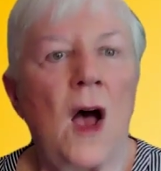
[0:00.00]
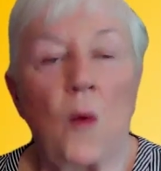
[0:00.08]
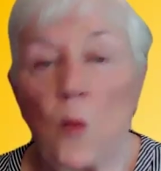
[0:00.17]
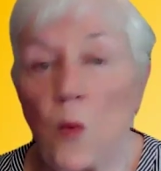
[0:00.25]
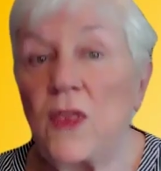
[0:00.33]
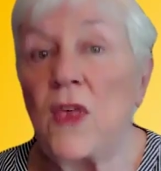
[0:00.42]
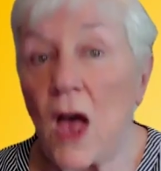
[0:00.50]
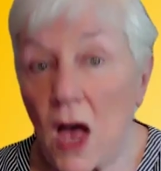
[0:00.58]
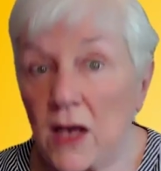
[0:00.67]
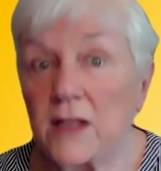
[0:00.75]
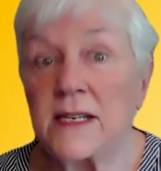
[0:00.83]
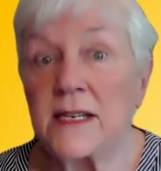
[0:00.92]
with
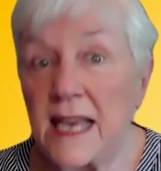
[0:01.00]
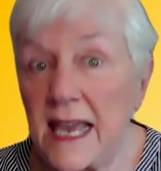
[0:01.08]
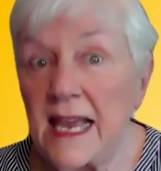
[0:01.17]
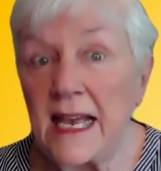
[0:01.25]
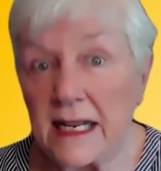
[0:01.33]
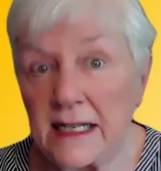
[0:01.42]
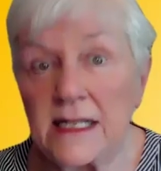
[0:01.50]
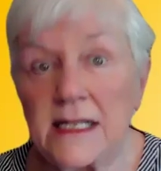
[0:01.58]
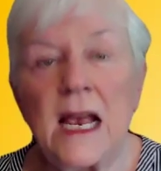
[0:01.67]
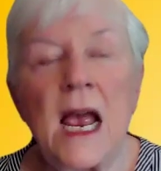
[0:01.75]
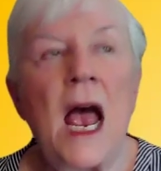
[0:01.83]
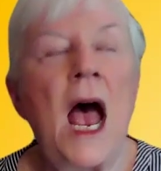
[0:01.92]
us kids
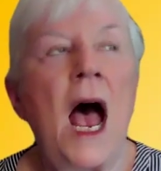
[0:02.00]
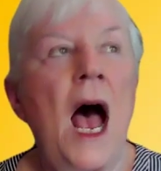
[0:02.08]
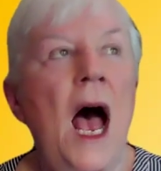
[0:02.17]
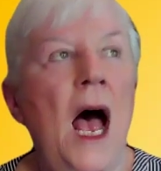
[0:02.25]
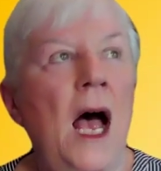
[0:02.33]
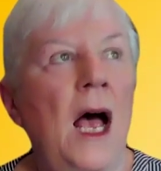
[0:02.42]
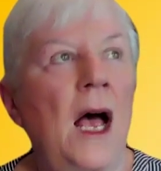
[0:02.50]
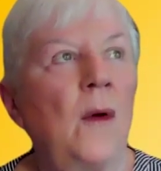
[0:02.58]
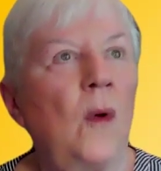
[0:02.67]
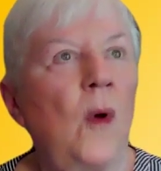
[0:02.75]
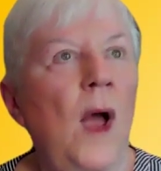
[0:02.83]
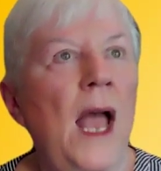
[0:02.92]

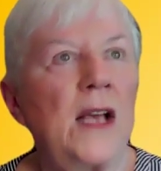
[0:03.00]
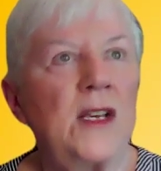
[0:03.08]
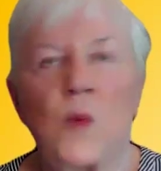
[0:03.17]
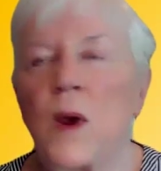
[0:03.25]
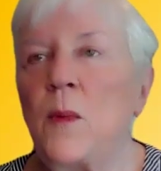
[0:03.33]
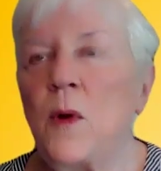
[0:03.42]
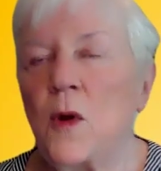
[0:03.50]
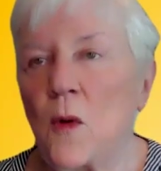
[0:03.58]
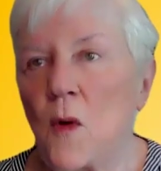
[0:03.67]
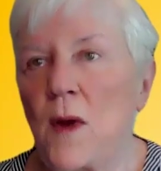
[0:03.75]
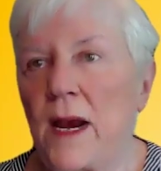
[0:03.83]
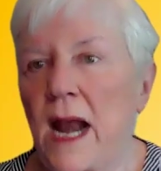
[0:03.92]
as we were
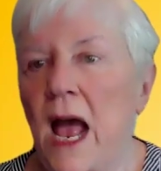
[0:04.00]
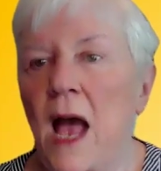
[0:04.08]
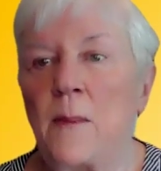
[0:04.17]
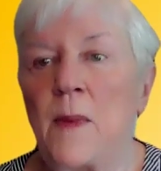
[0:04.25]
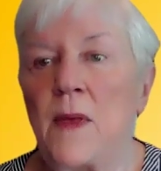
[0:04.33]
growing up.